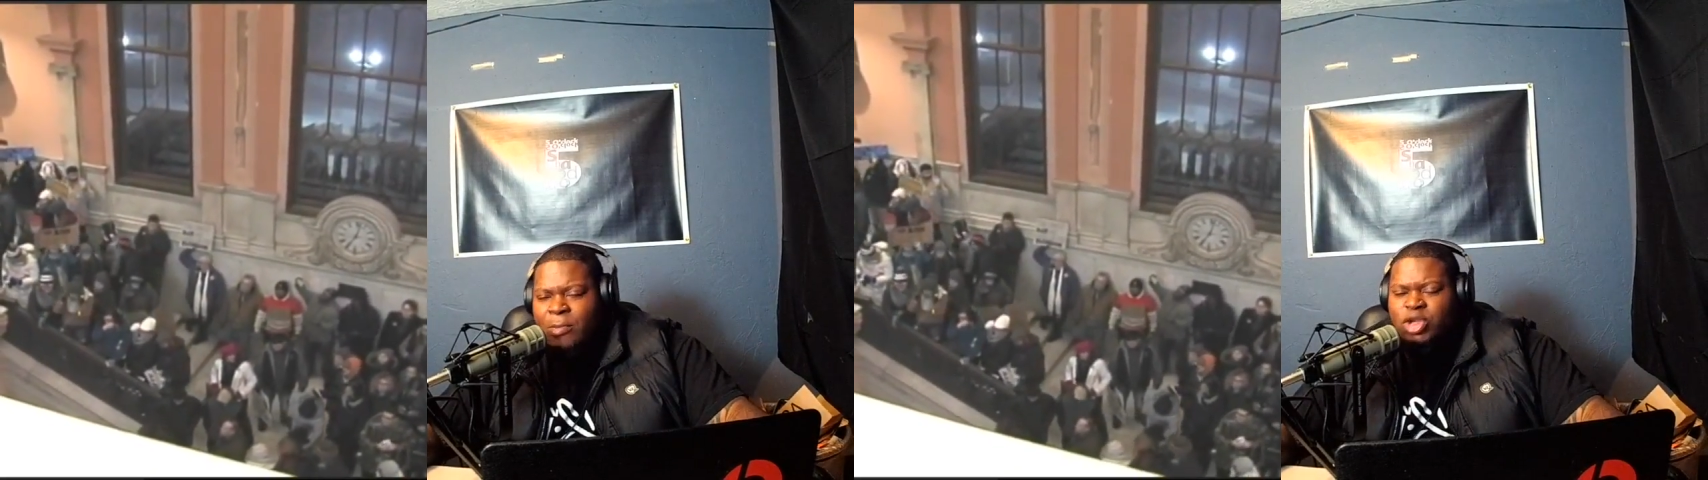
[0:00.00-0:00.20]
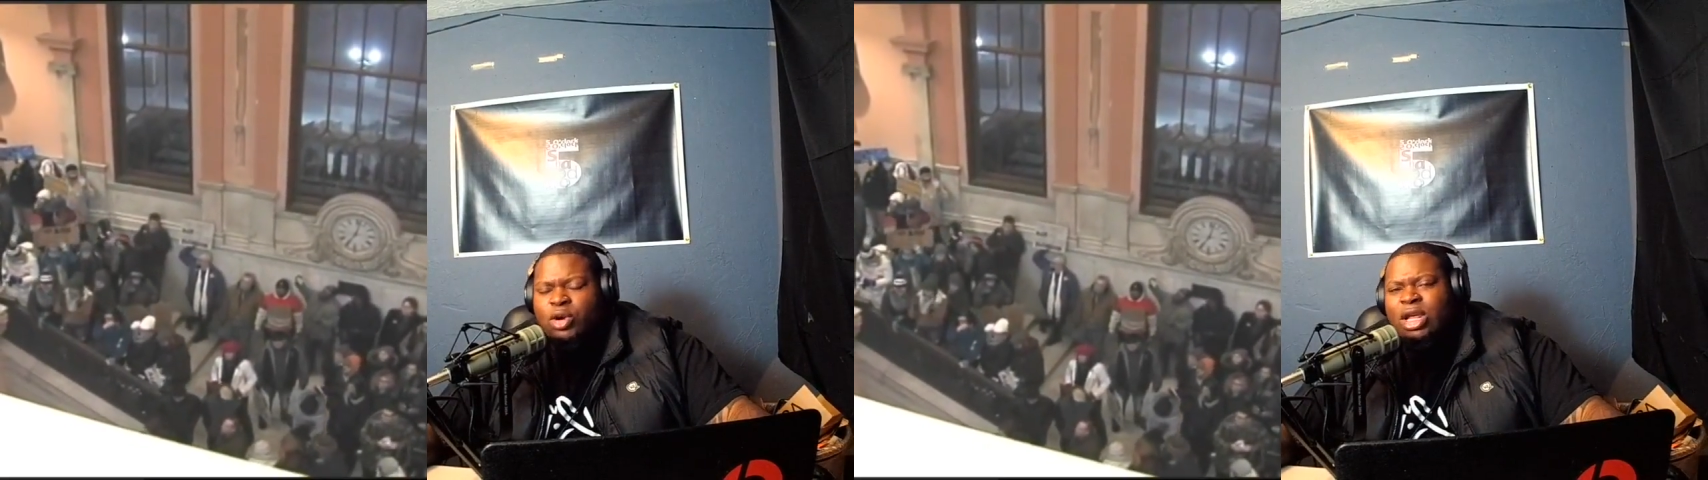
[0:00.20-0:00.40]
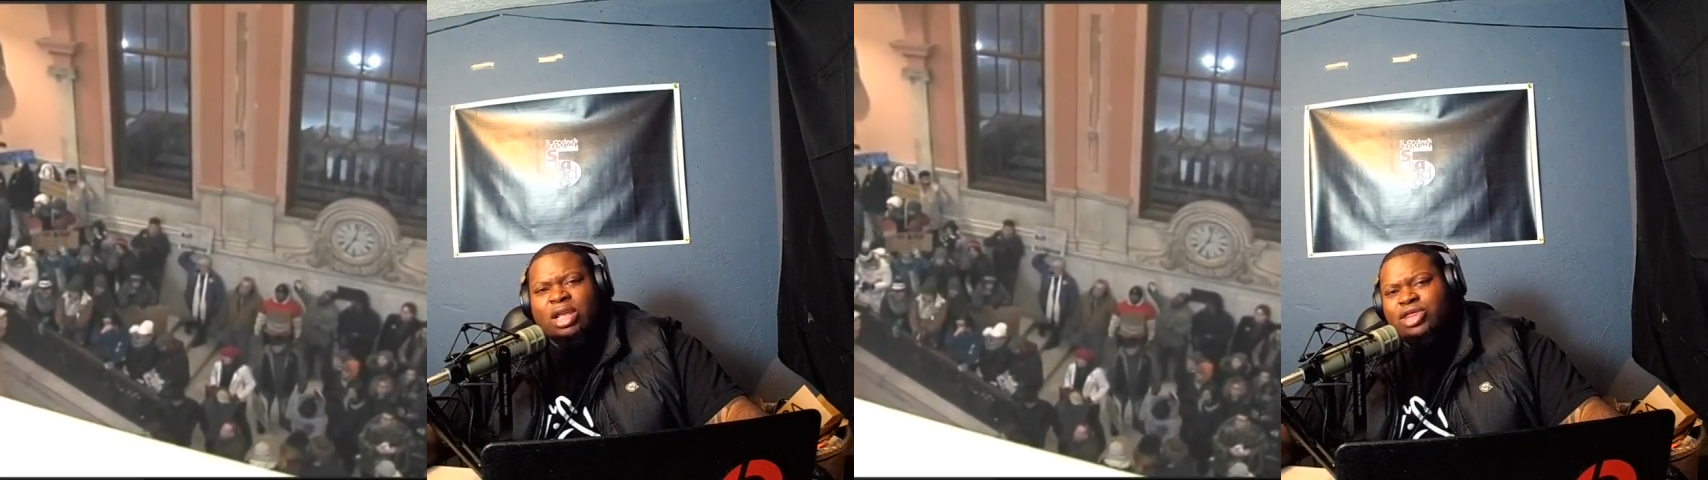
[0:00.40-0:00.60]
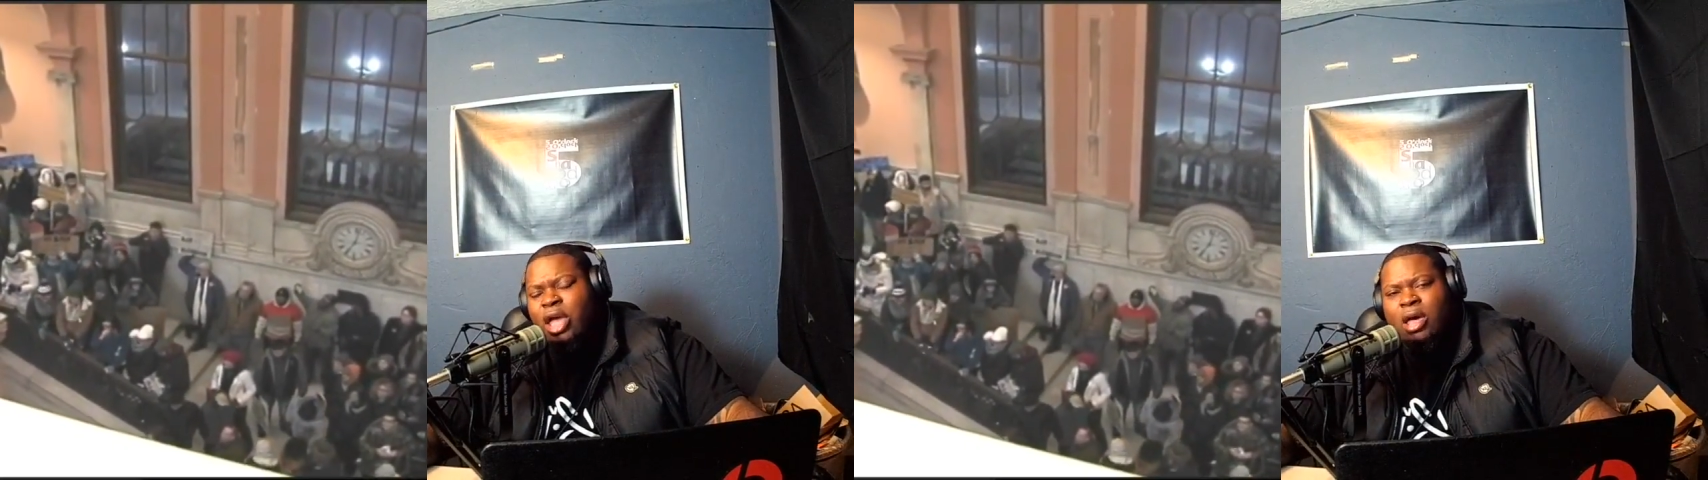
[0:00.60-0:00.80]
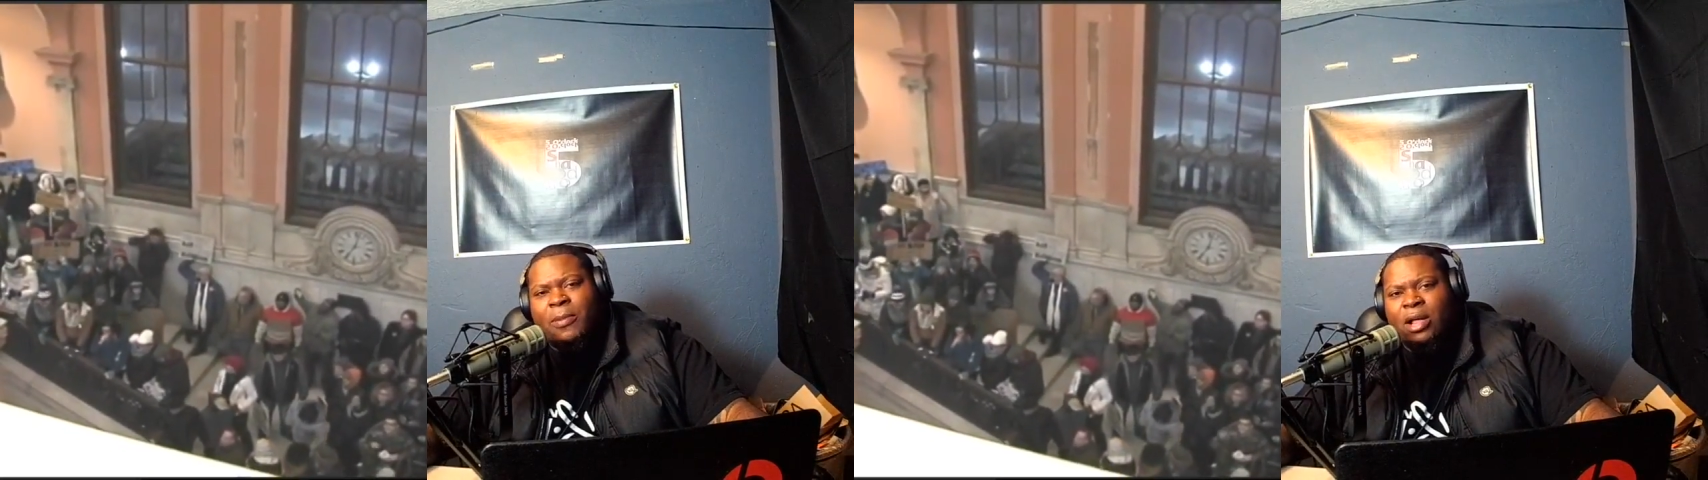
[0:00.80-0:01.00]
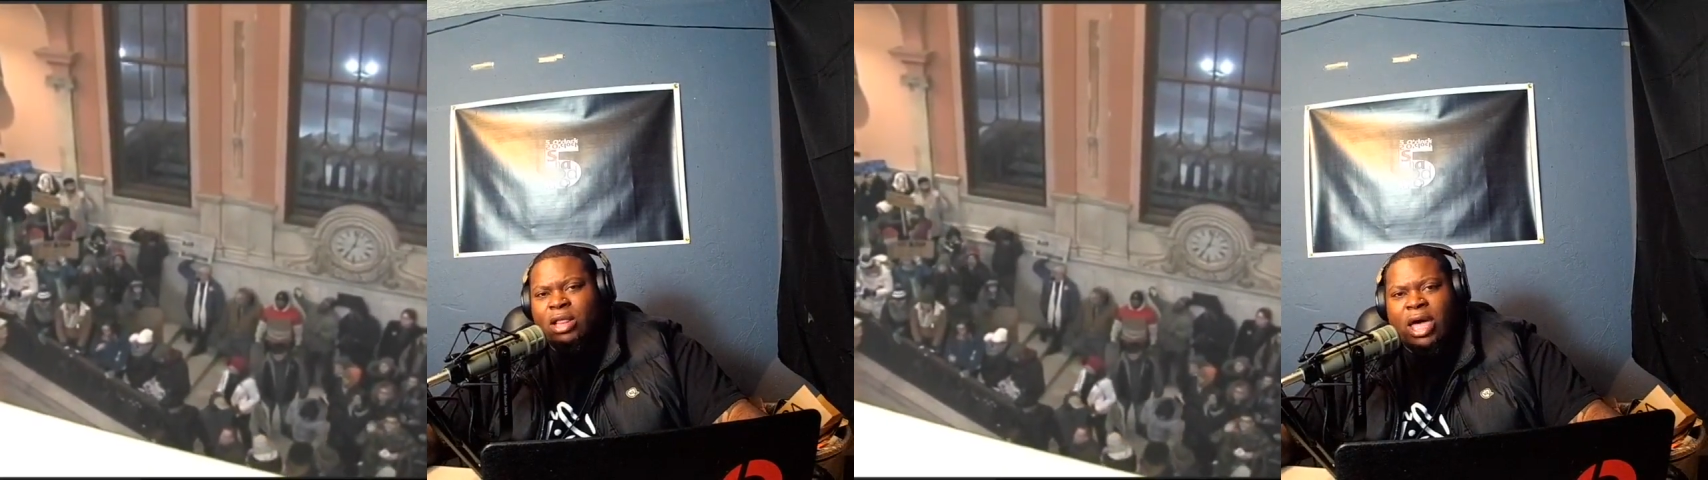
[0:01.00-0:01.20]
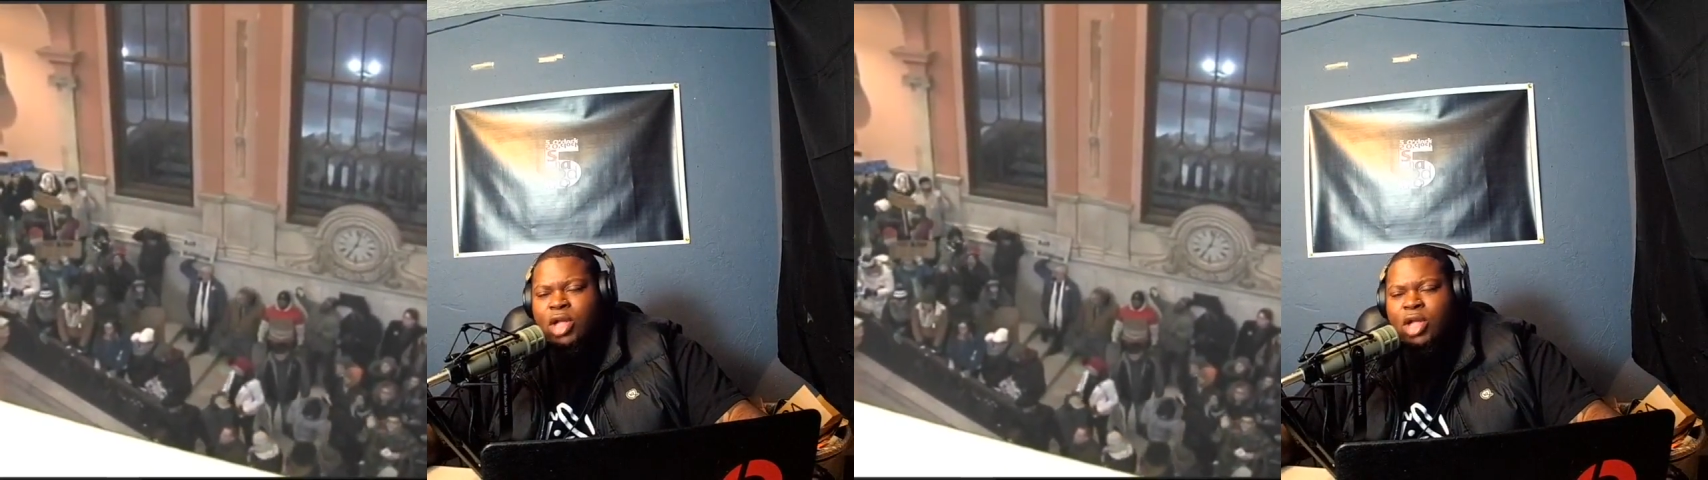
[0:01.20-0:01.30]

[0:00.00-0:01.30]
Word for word: but you didn't think about that.